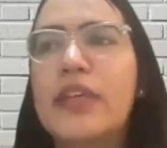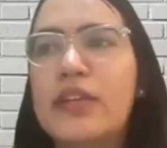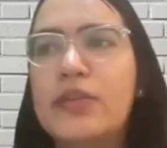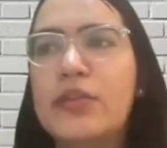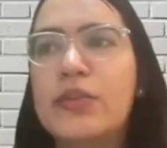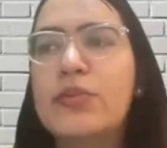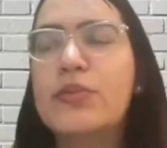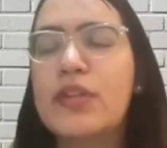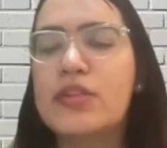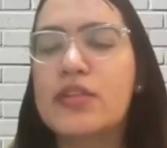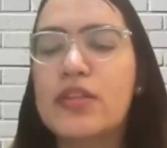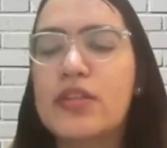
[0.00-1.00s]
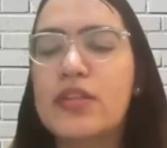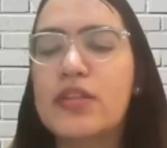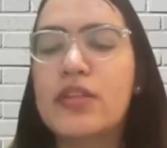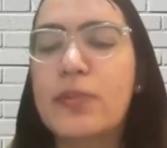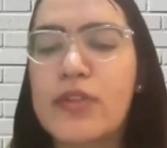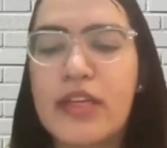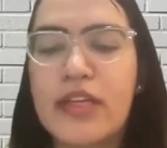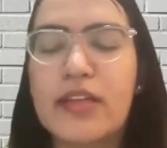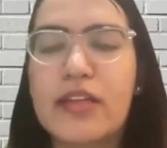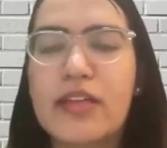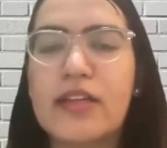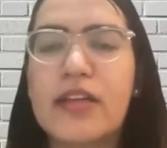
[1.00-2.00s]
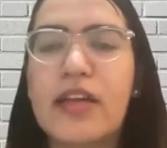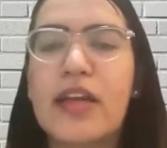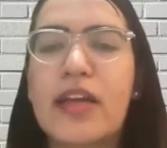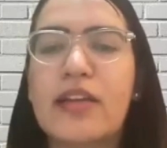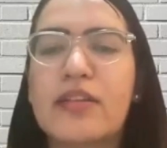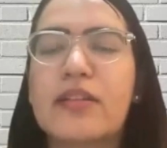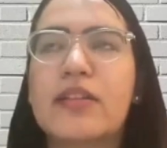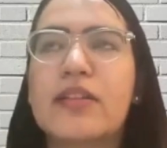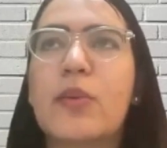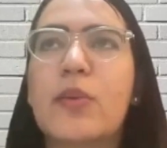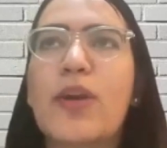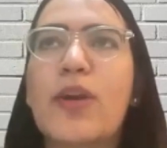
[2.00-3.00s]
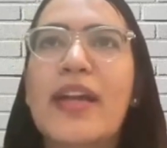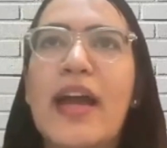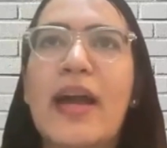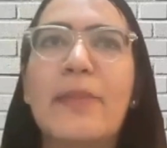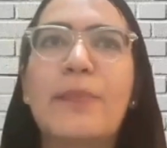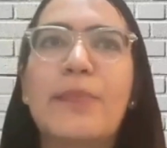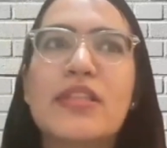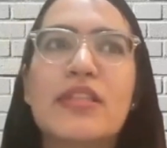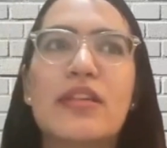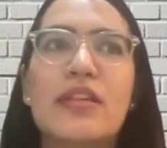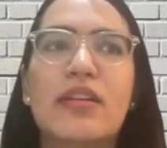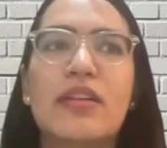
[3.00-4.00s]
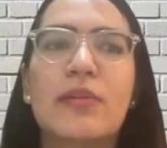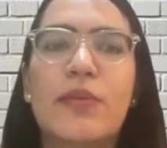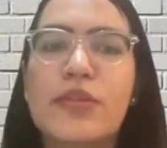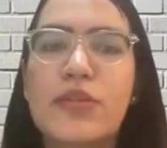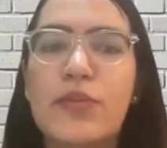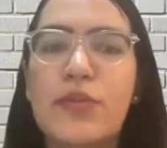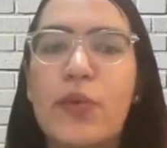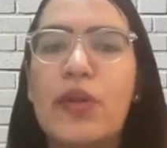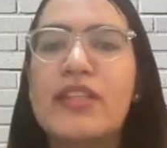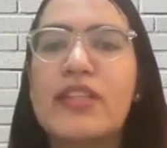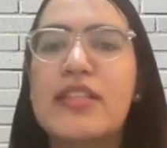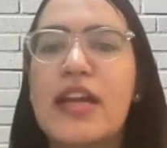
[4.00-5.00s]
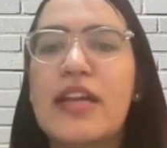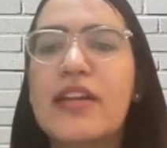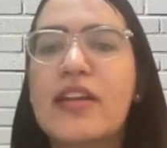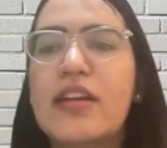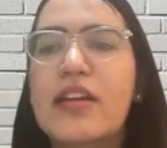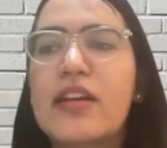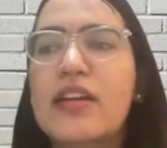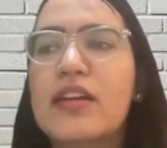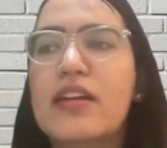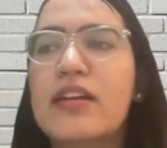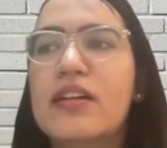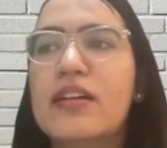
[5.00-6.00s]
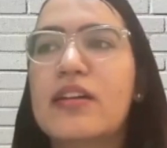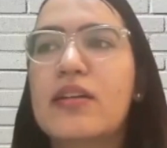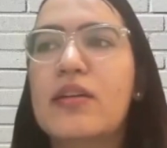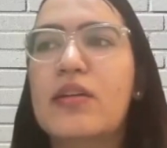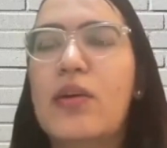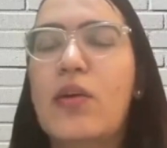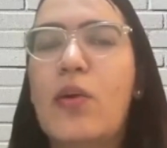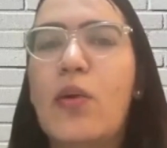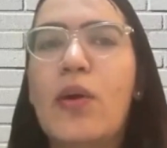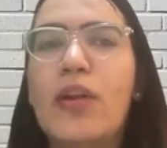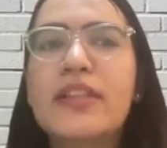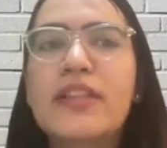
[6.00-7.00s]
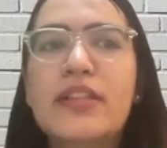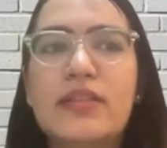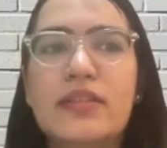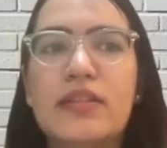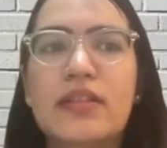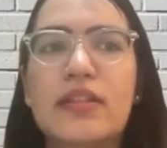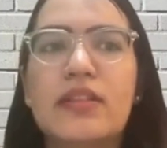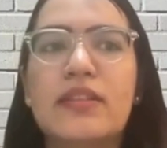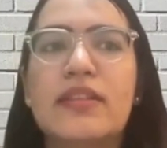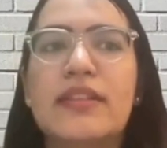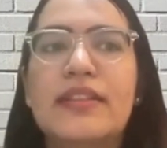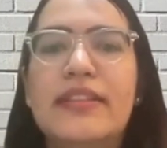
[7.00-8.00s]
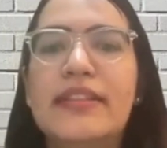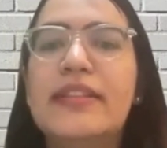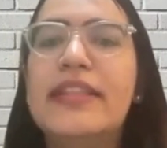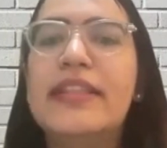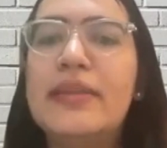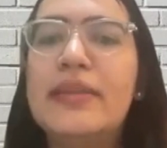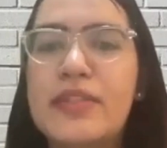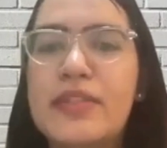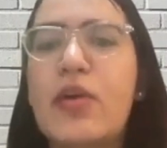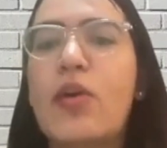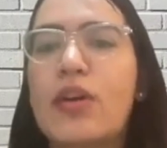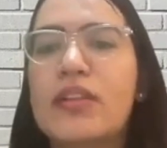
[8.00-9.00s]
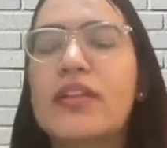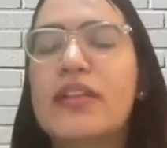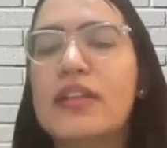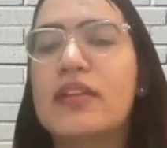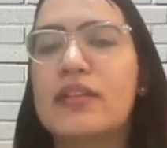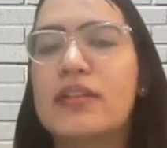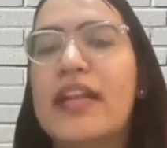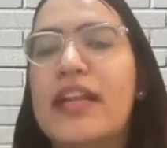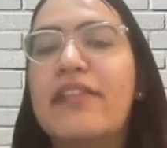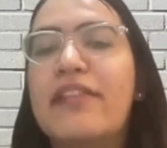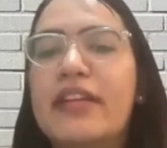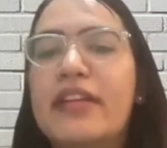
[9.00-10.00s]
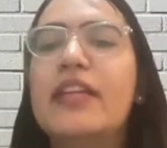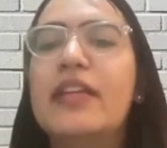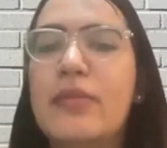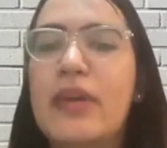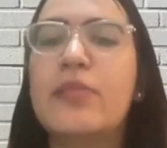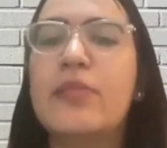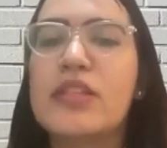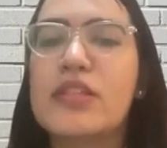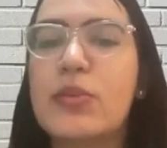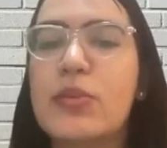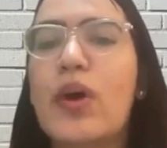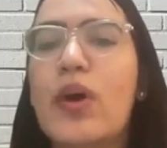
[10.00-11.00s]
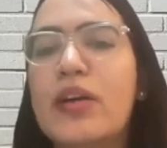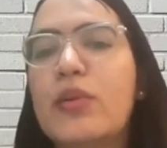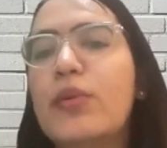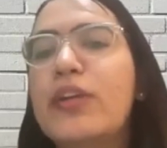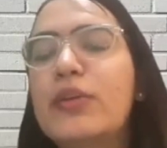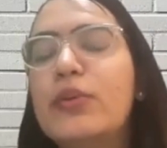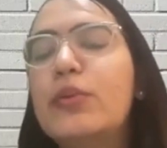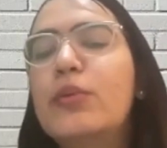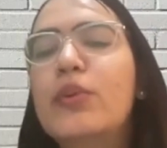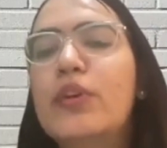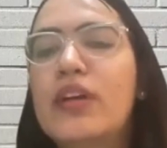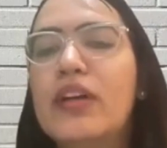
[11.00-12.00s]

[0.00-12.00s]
introduce such a new project, what happens first of all is that all the teams or the relevant team members who are going to